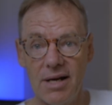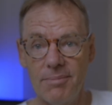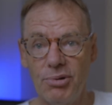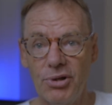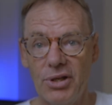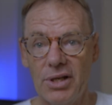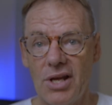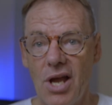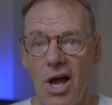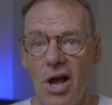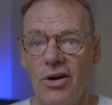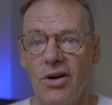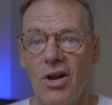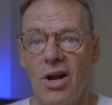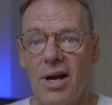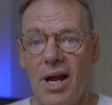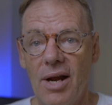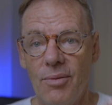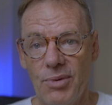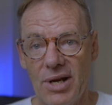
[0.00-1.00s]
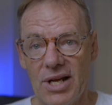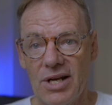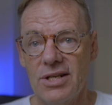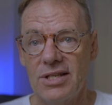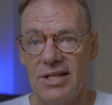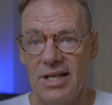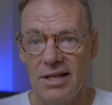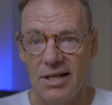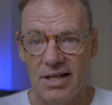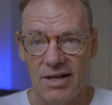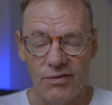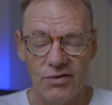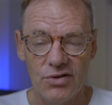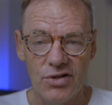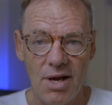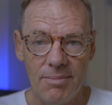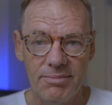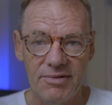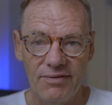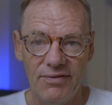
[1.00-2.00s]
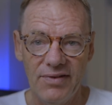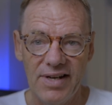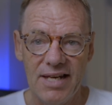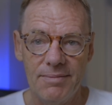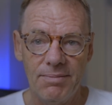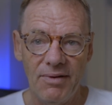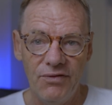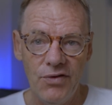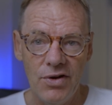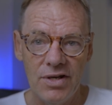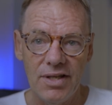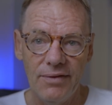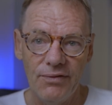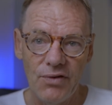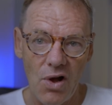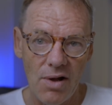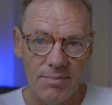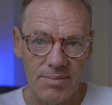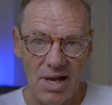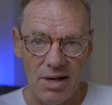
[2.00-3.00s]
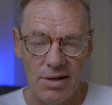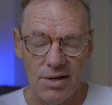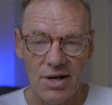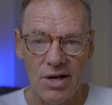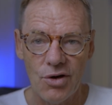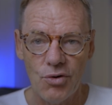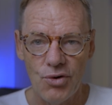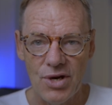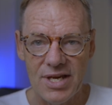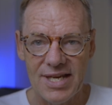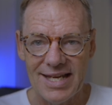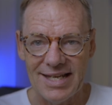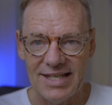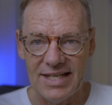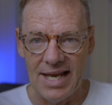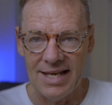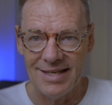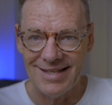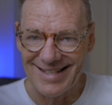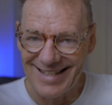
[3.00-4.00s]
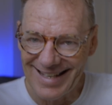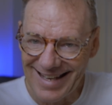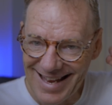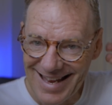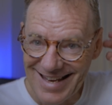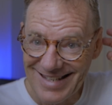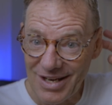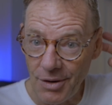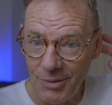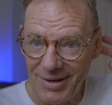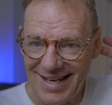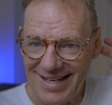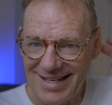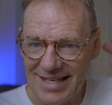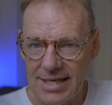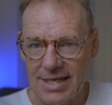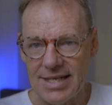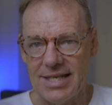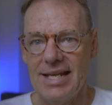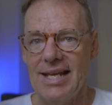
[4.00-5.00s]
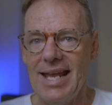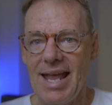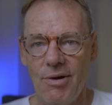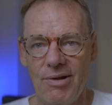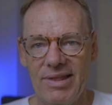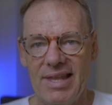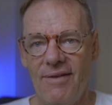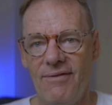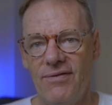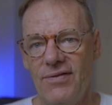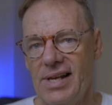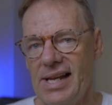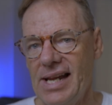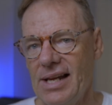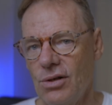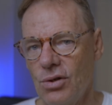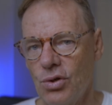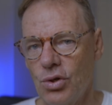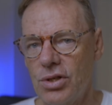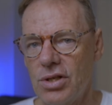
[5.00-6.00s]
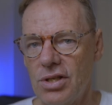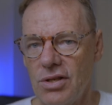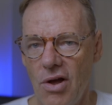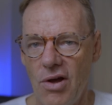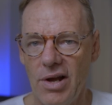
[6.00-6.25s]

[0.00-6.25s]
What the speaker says: going to put the cone on, and we're going to see the different types of flares. But first of all, I'm going to increase the intensity so we can see what that flare looks